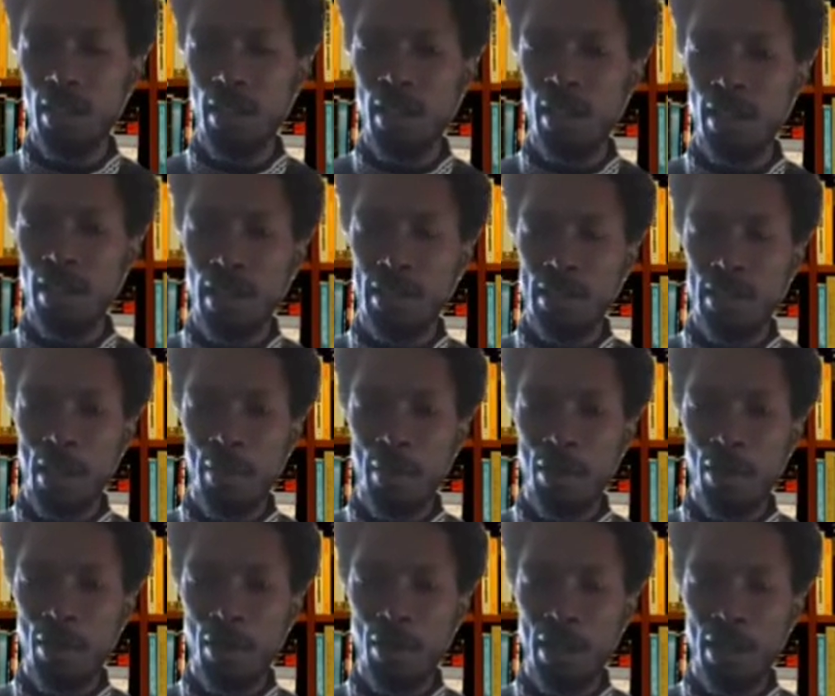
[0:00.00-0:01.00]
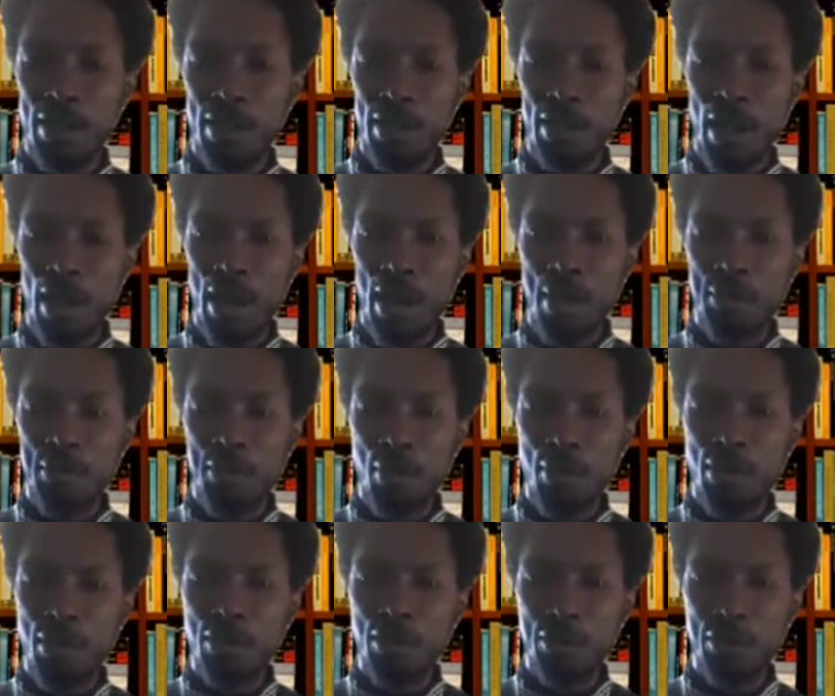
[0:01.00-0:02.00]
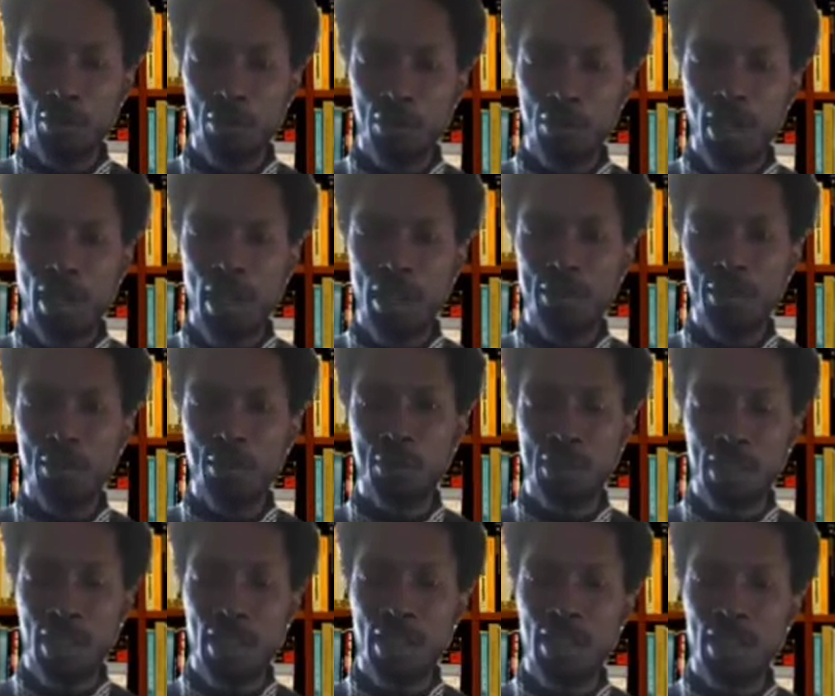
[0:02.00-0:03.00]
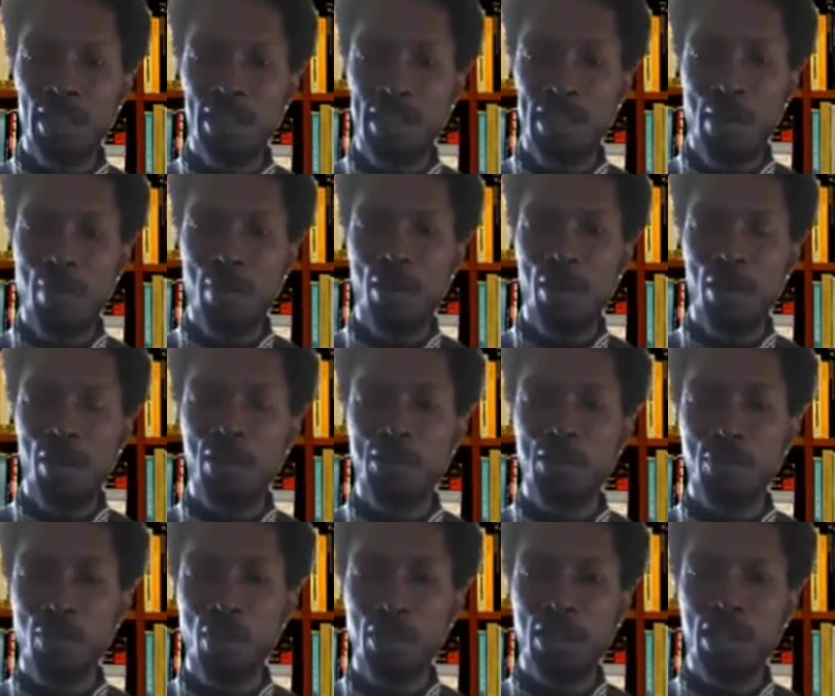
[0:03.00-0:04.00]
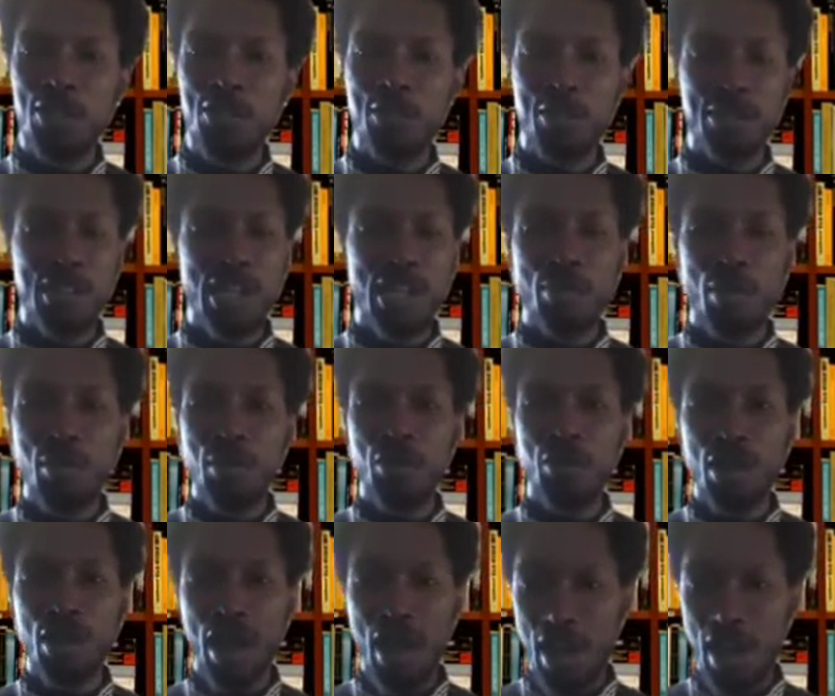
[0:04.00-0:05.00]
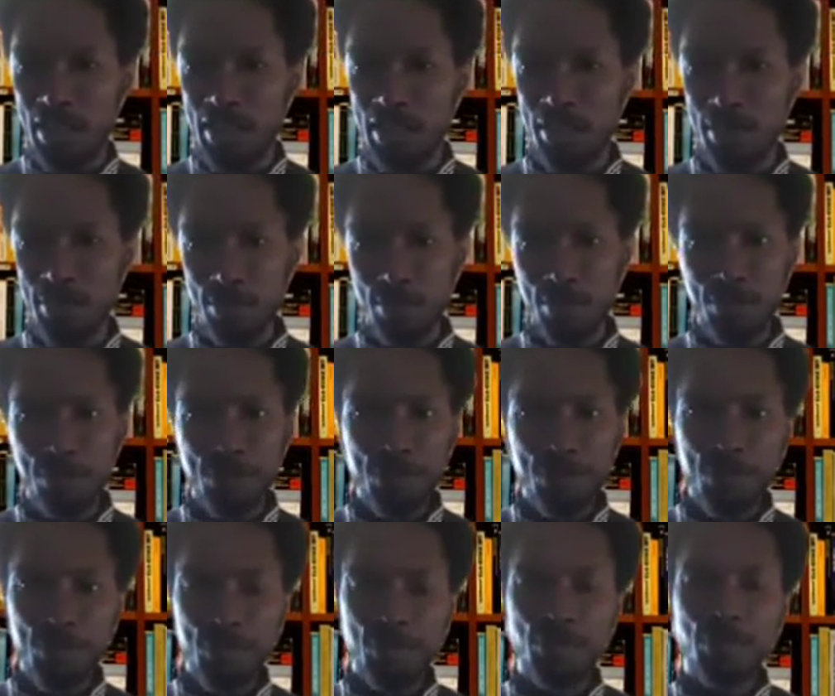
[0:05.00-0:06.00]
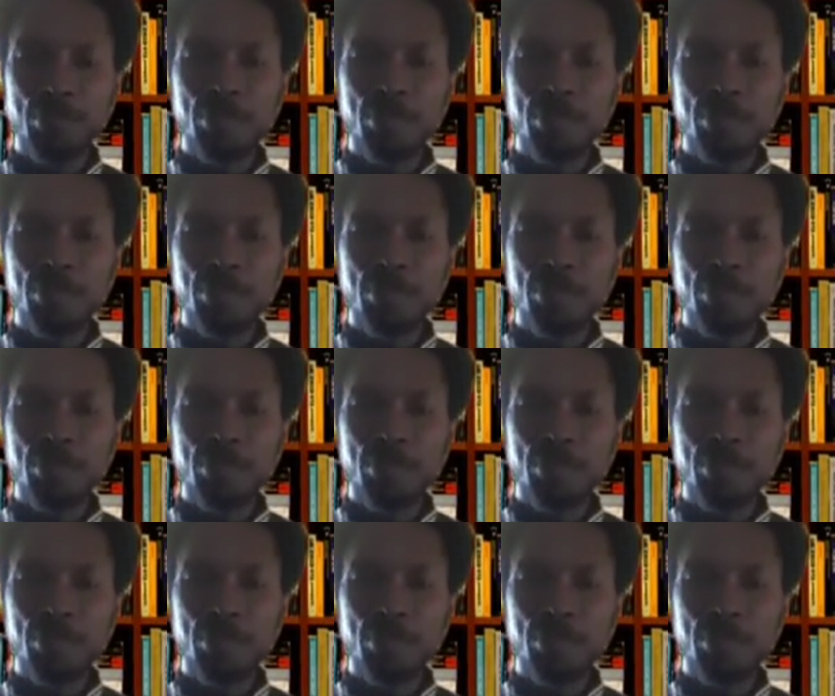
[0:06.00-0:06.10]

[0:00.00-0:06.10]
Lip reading: And that cyber law, somebody just wrote an article saying the cyber law is more dangerous than the Public Order Act. Mm-hmm.